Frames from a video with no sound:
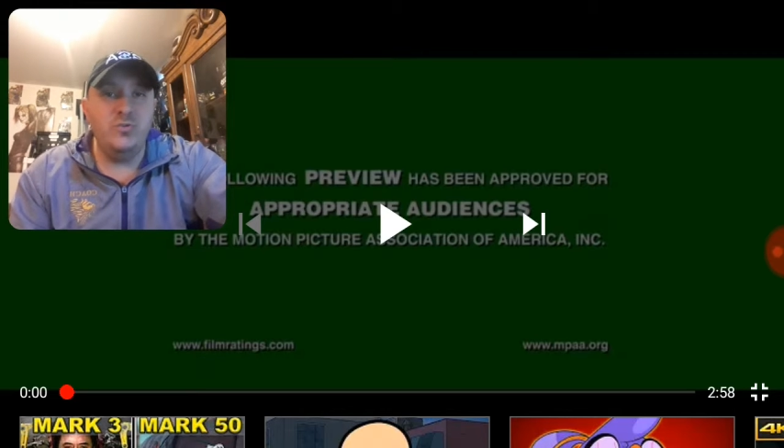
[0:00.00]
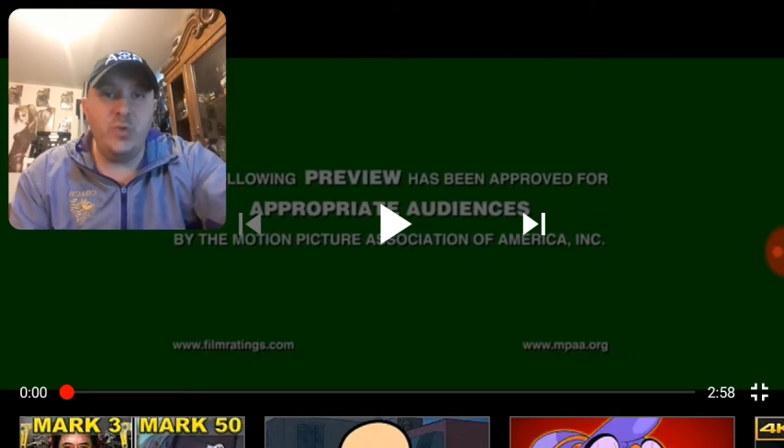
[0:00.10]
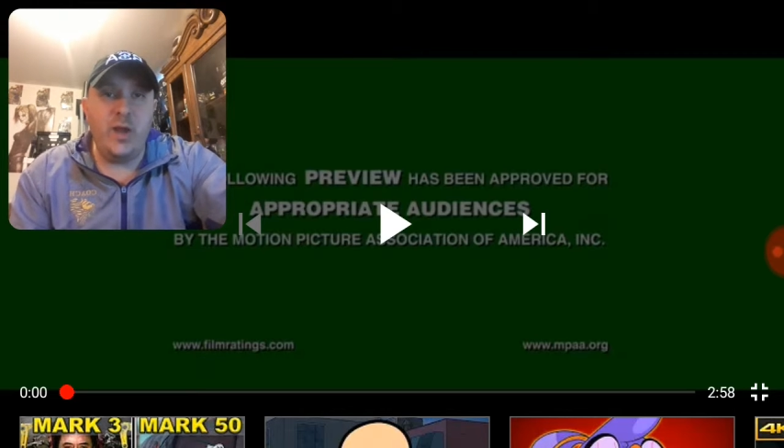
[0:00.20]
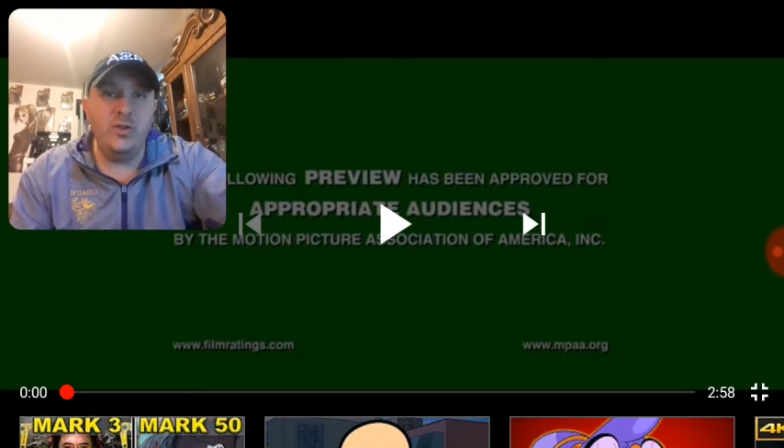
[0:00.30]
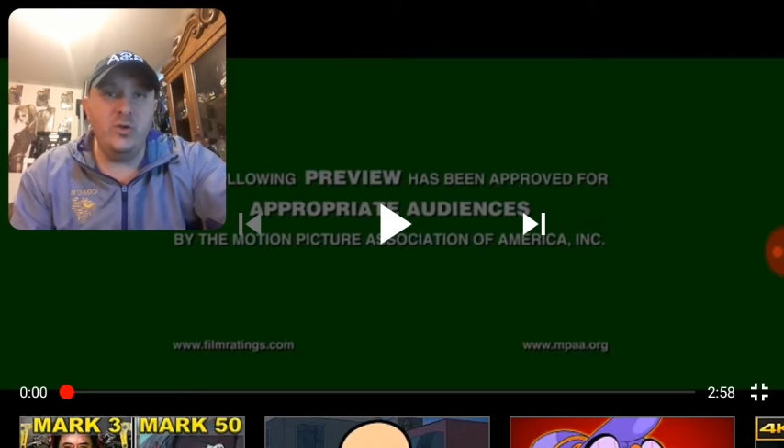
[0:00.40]

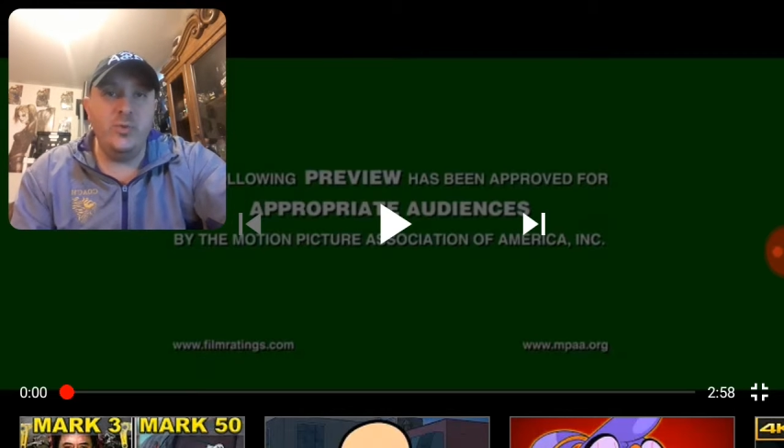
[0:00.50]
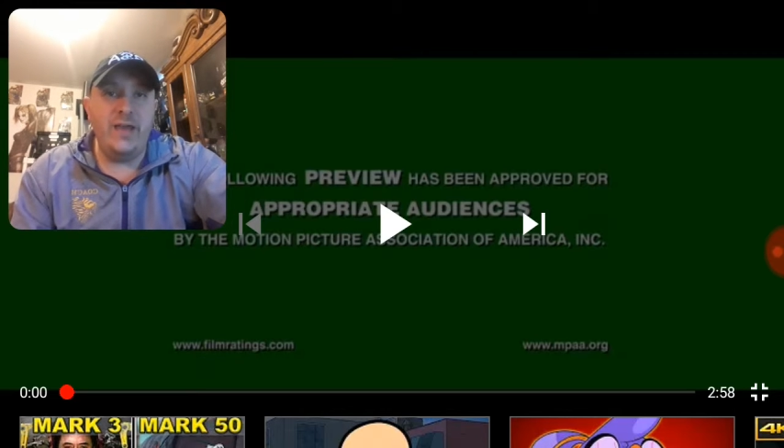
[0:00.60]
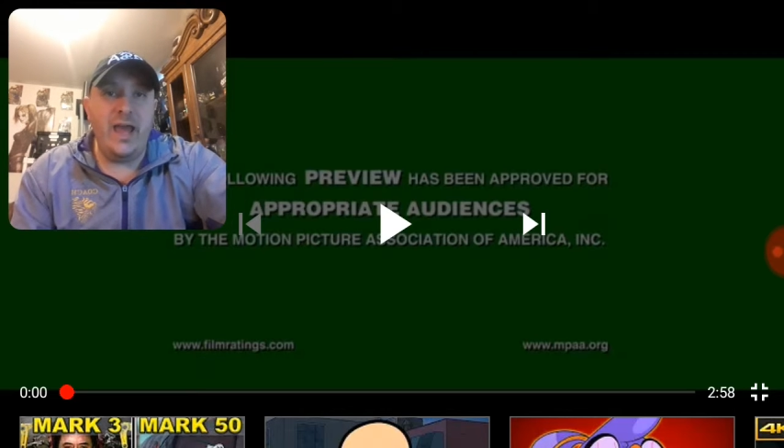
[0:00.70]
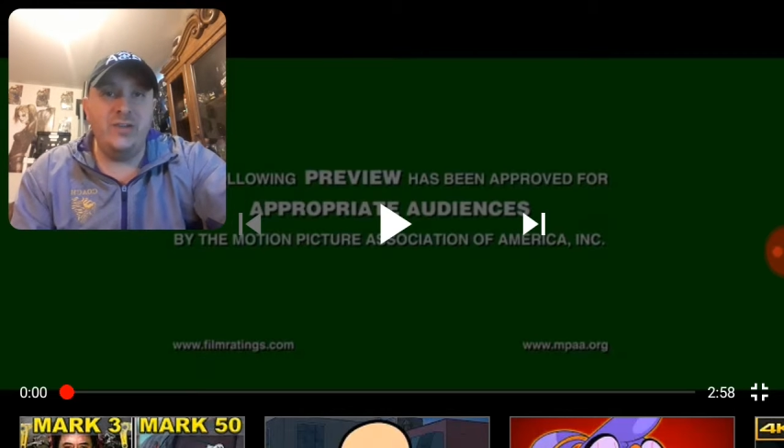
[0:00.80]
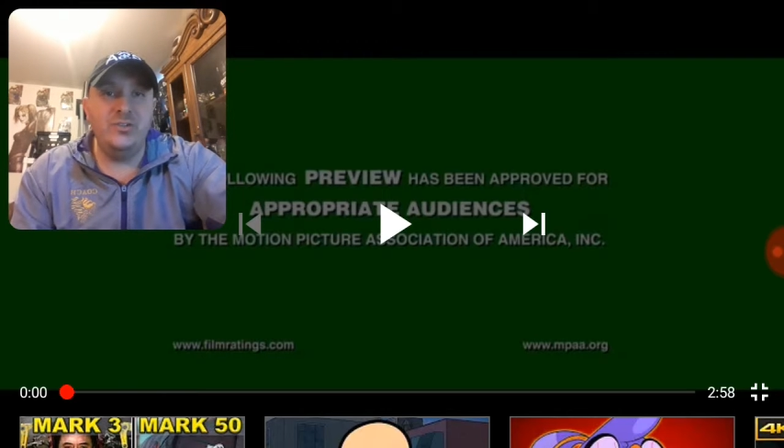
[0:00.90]
trailer
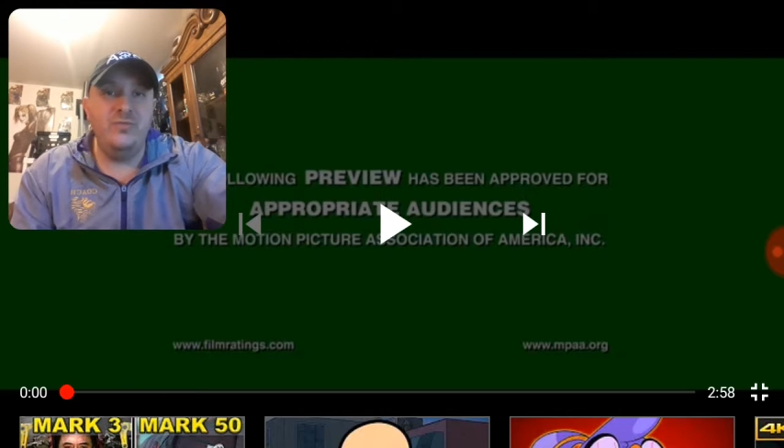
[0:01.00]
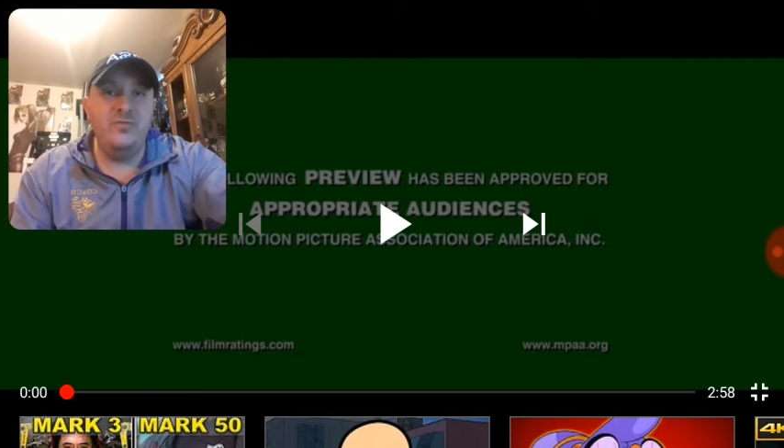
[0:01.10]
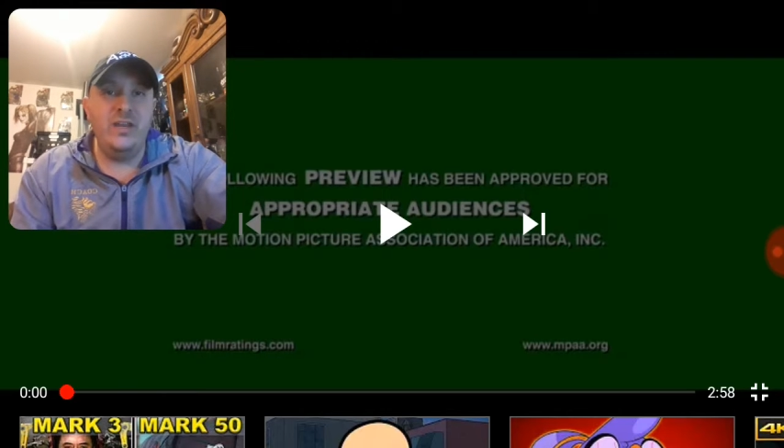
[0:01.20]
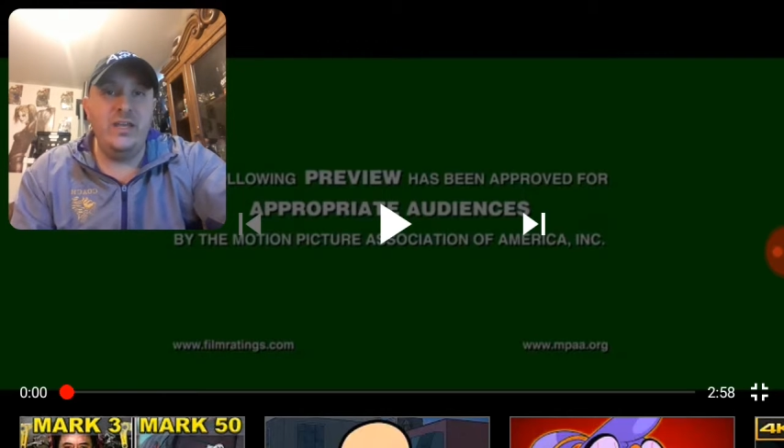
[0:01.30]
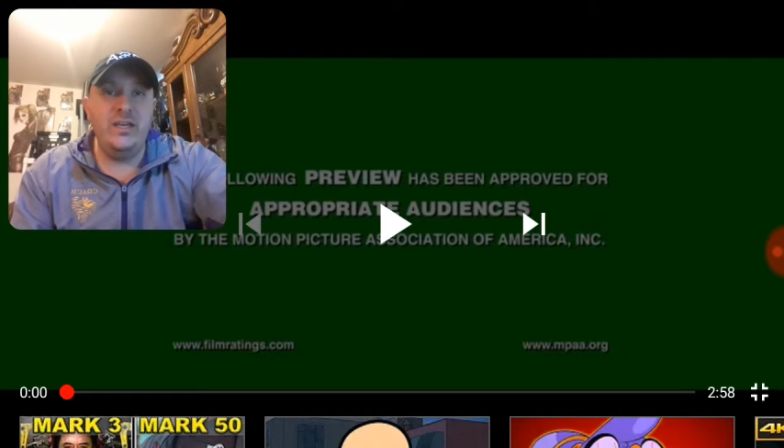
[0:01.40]
reaction
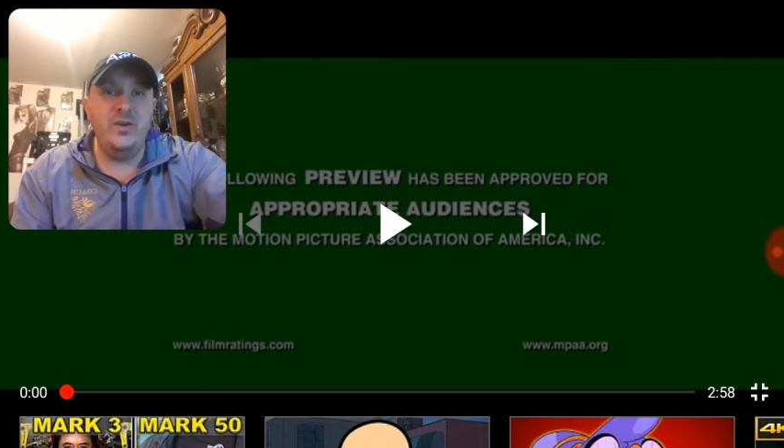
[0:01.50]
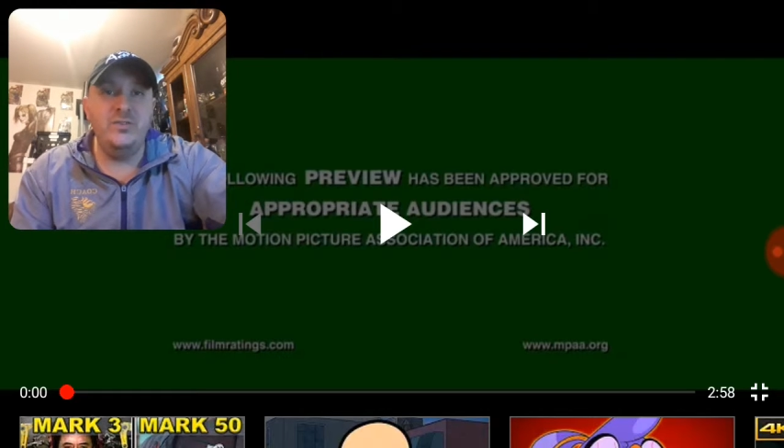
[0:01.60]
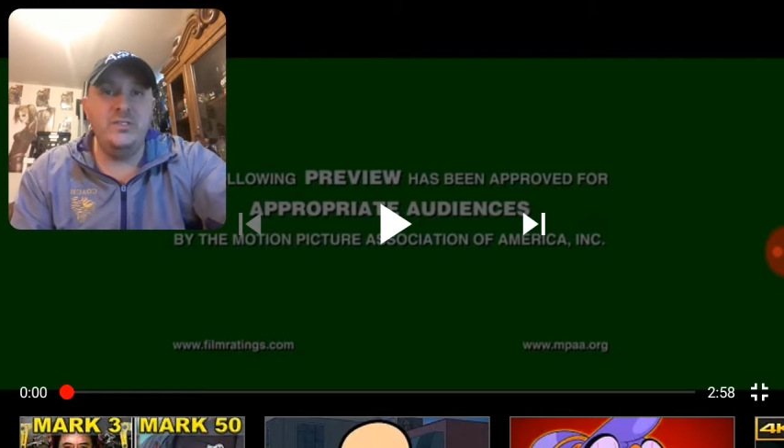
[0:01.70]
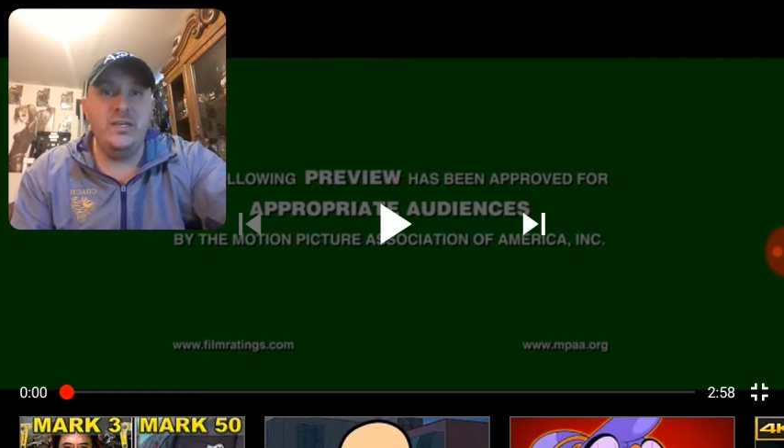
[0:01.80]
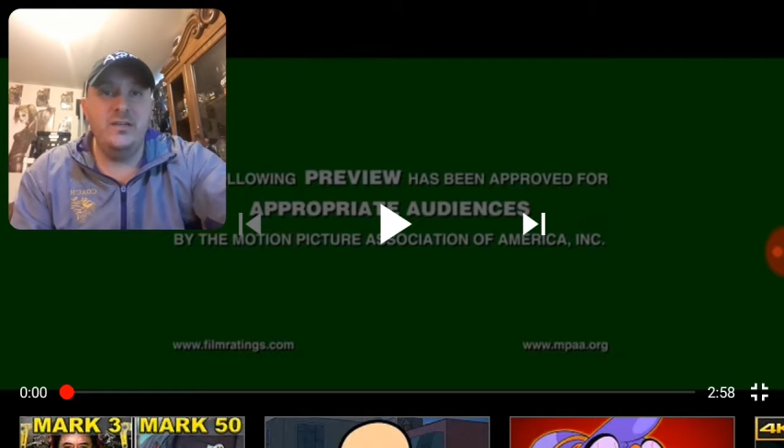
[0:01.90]

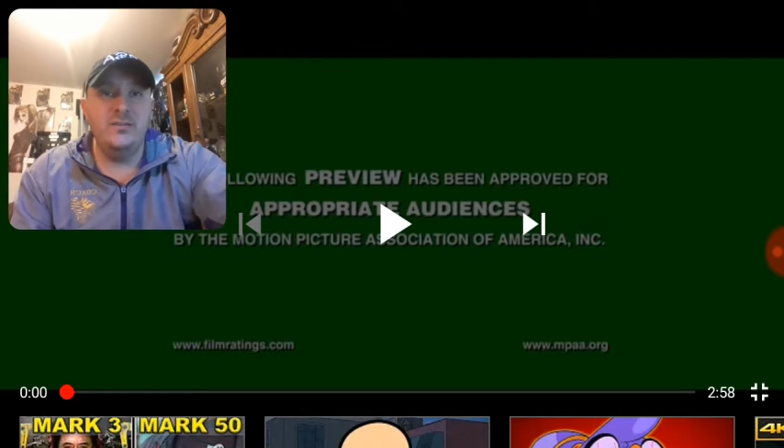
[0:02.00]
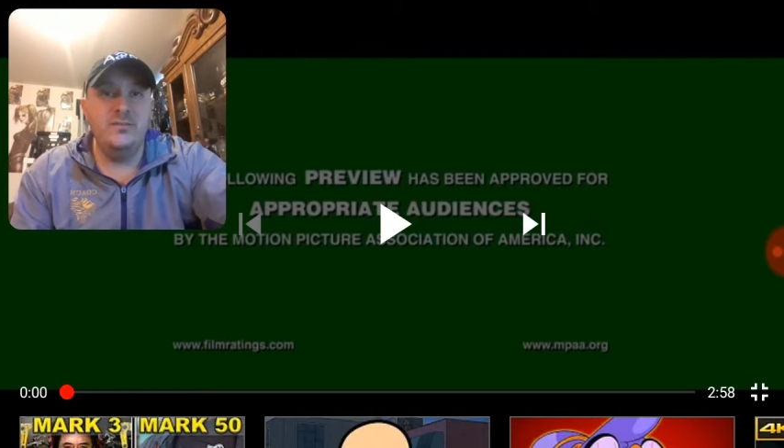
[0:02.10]
videos.